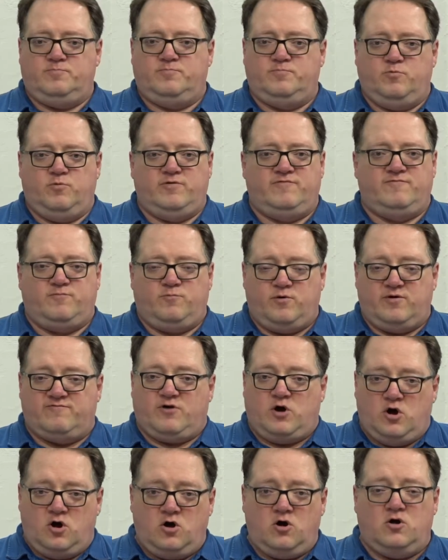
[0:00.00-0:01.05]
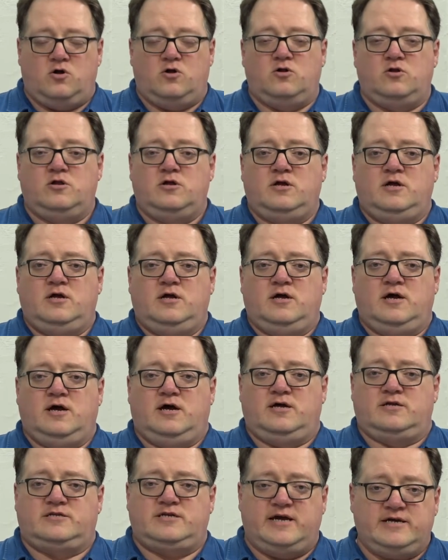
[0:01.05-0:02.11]
we've we've all
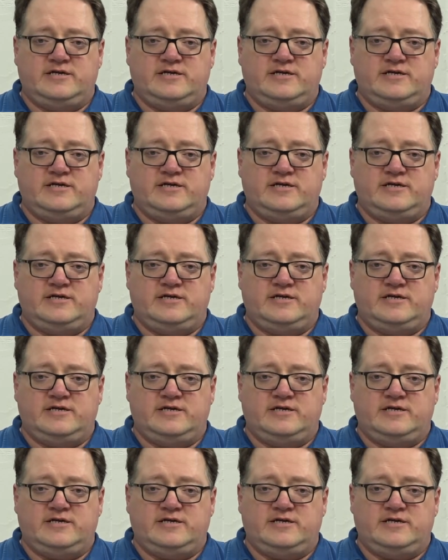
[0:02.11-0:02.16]
uh,